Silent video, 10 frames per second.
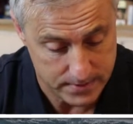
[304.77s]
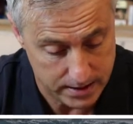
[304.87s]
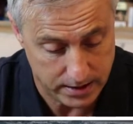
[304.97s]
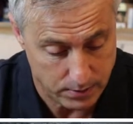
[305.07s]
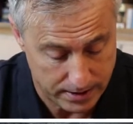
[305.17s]

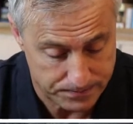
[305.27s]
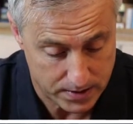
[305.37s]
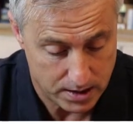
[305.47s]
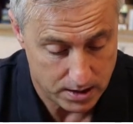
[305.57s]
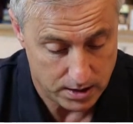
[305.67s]
Anyway,
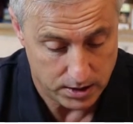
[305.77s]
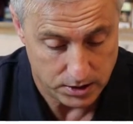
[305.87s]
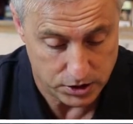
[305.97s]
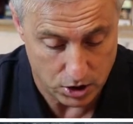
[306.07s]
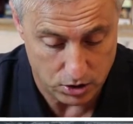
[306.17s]

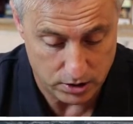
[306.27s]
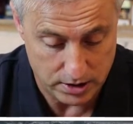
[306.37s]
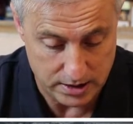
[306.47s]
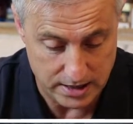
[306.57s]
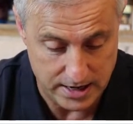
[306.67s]
so
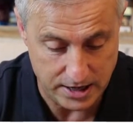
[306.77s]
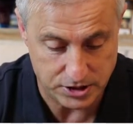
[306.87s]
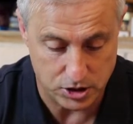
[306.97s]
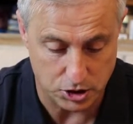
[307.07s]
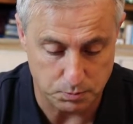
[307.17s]
he
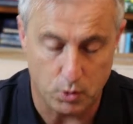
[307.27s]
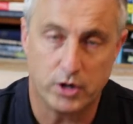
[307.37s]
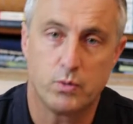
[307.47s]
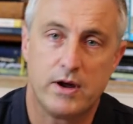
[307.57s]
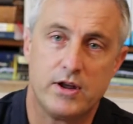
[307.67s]
gets to this
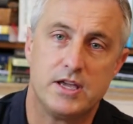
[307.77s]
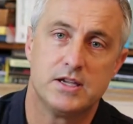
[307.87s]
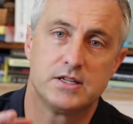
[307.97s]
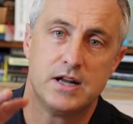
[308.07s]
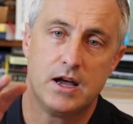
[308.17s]
point where he
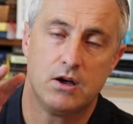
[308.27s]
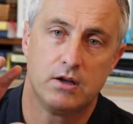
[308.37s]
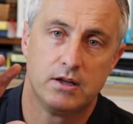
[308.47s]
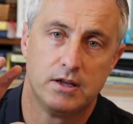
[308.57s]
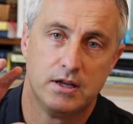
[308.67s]
is now